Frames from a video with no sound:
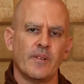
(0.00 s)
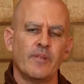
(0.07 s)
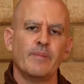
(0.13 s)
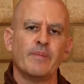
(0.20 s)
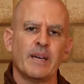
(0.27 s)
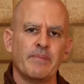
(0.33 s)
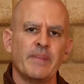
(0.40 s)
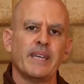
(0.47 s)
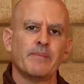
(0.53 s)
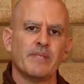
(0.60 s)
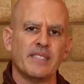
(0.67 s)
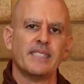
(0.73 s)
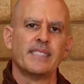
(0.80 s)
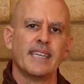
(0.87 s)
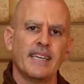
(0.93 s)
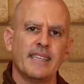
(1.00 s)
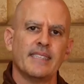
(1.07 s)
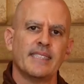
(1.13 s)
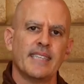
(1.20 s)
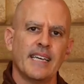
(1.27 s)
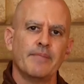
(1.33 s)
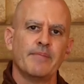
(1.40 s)
We might be able to say the
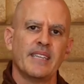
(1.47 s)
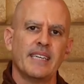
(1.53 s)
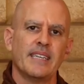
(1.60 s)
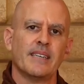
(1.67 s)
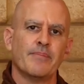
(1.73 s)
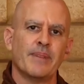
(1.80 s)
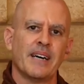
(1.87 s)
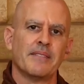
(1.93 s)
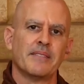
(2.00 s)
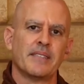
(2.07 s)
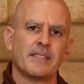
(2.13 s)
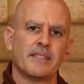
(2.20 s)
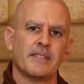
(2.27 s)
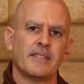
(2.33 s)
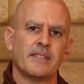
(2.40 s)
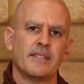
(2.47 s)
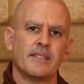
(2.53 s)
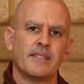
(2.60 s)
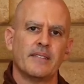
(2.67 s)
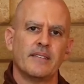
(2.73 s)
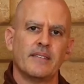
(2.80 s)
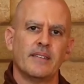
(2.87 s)
same thing about
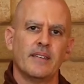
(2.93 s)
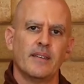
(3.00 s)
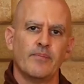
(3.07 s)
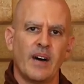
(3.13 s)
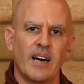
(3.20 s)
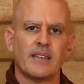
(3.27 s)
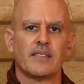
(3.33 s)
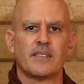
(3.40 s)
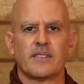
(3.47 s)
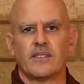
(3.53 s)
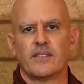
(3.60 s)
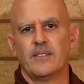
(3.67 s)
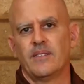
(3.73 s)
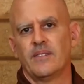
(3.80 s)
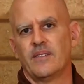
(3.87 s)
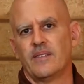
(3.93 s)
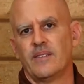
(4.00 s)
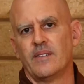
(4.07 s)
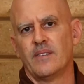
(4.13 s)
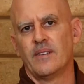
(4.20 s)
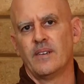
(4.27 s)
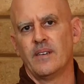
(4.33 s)
monks
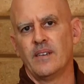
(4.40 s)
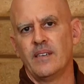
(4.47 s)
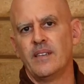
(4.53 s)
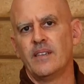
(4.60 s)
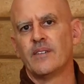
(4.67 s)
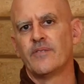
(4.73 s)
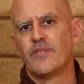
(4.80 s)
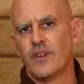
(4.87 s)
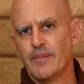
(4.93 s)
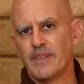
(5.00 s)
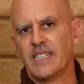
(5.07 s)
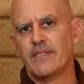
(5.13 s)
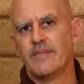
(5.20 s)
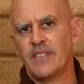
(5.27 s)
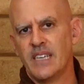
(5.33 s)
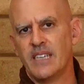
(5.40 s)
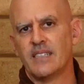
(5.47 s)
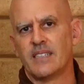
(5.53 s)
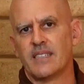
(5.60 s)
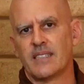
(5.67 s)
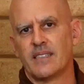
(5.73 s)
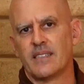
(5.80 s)
in their formative
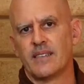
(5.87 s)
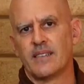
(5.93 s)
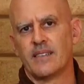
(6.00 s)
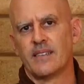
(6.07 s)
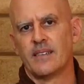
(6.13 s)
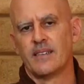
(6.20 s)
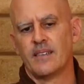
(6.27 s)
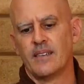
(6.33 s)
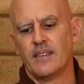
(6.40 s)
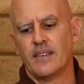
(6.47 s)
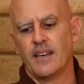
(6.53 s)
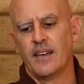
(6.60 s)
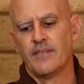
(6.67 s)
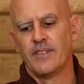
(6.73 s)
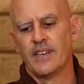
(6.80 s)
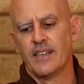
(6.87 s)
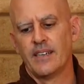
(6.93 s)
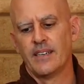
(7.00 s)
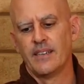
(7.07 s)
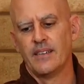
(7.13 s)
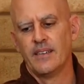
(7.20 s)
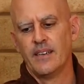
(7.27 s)
years. I'm
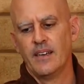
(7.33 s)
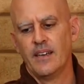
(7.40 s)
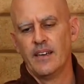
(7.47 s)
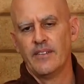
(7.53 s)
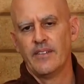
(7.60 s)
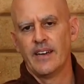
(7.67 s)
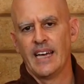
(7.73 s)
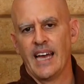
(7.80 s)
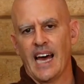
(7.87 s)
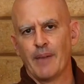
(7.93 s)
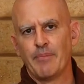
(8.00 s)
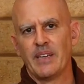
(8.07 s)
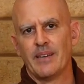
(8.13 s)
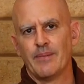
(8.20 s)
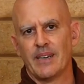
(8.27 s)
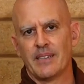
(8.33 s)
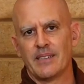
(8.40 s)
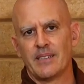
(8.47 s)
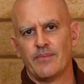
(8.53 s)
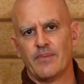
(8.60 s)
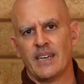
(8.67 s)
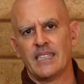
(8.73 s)
very, very happy
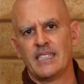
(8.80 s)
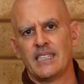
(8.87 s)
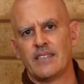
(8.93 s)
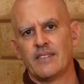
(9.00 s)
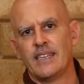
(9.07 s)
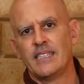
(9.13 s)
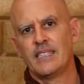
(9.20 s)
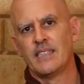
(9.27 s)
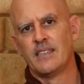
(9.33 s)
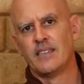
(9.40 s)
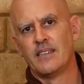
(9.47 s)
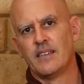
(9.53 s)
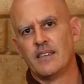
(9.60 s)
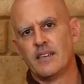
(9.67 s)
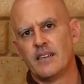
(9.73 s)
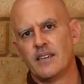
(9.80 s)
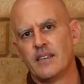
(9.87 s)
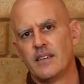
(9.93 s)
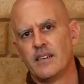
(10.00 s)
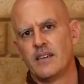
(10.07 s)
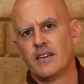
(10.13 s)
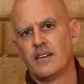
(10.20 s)
about my generation
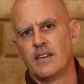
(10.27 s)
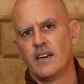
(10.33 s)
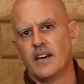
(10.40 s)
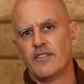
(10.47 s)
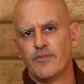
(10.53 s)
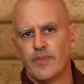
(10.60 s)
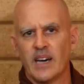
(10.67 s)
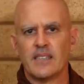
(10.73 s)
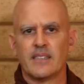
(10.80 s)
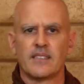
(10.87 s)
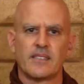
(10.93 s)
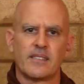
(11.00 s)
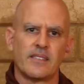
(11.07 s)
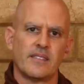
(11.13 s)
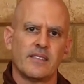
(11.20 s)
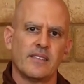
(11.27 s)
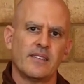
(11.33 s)
of monks